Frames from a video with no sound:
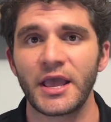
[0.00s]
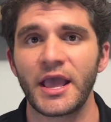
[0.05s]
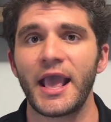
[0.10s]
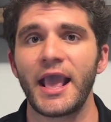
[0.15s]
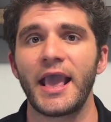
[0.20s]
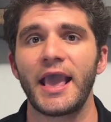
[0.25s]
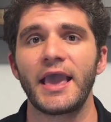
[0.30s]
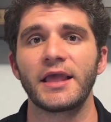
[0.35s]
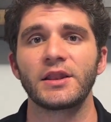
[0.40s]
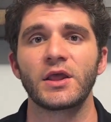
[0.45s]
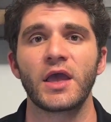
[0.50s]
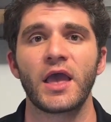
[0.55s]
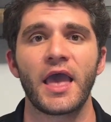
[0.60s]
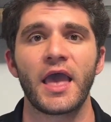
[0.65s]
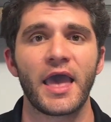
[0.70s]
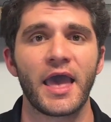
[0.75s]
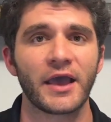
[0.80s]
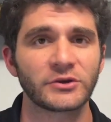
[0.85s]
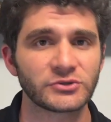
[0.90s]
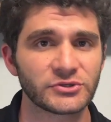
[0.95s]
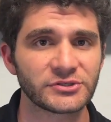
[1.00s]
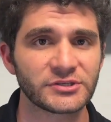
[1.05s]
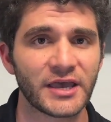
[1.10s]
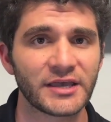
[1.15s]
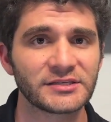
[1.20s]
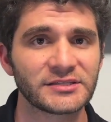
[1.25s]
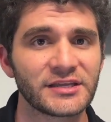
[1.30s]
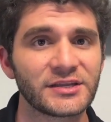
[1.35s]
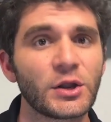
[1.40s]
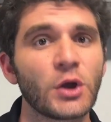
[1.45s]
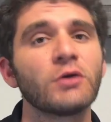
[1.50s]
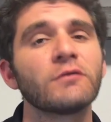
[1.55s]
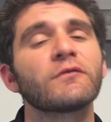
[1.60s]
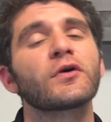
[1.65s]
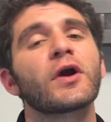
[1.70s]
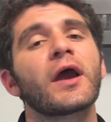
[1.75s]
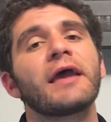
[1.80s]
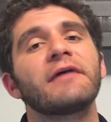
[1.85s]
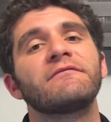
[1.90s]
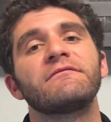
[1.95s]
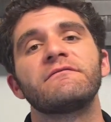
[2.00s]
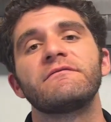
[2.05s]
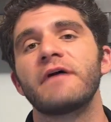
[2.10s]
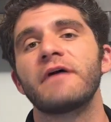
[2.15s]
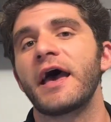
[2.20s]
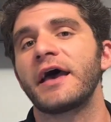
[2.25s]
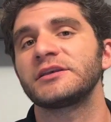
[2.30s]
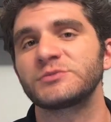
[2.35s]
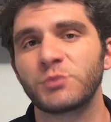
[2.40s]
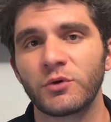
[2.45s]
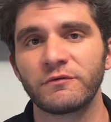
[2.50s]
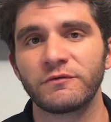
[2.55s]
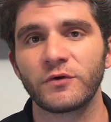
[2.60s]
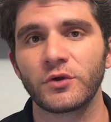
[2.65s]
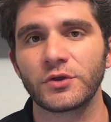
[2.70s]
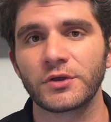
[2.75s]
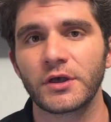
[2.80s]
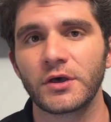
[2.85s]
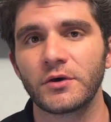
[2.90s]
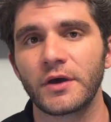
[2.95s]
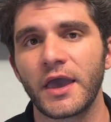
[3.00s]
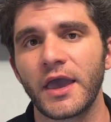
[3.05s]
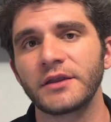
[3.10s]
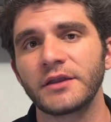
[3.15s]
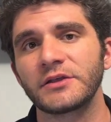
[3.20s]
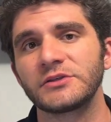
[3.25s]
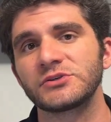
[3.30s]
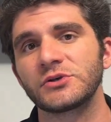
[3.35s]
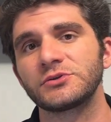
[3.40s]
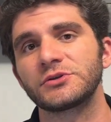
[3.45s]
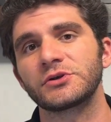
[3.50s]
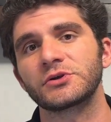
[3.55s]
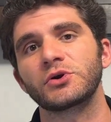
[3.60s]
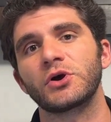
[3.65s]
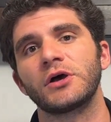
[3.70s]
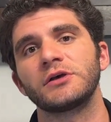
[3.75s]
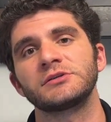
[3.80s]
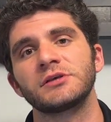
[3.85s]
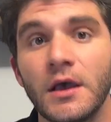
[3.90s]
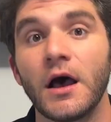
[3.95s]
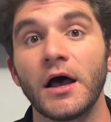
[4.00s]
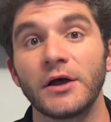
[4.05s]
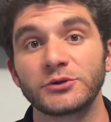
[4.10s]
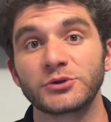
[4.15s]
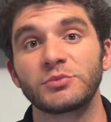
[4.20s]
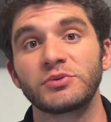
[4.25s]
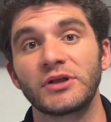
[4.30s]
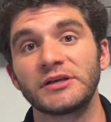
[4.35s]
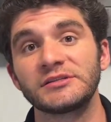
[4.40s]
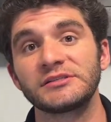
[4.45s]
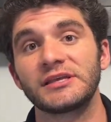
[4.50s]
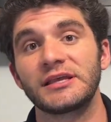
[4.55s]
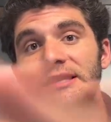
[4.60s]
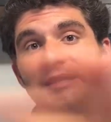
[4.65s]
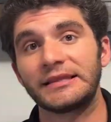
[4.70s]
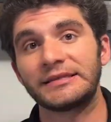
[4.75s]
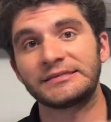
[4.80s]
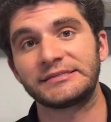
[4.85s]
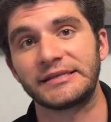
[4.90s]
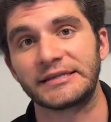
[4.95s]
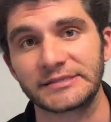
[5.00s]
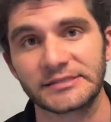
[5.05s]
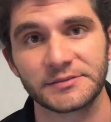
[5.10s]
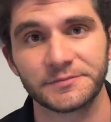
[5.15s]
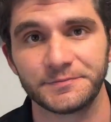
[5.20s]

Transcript: and exercise it over a vast portfolio and consult it across 100+ listings.